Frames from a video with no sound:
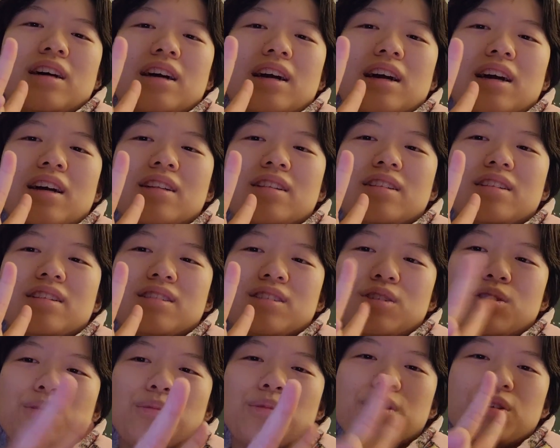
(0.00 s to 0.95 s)
I had
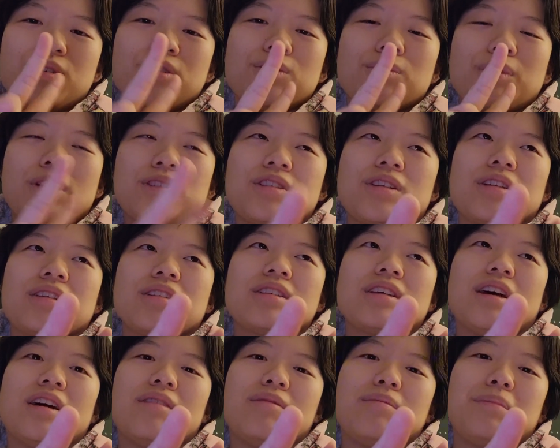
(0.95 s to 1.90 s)
2 more small chickens
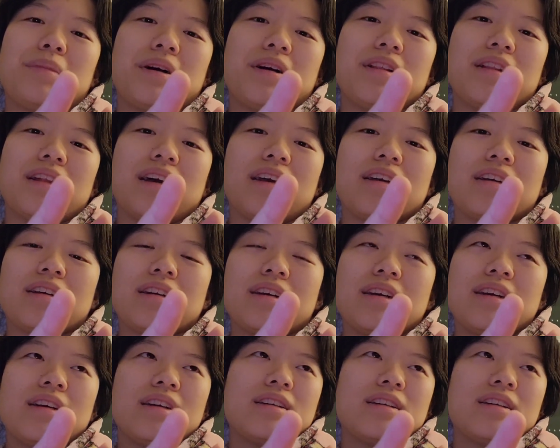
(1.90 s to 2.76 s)
left, but like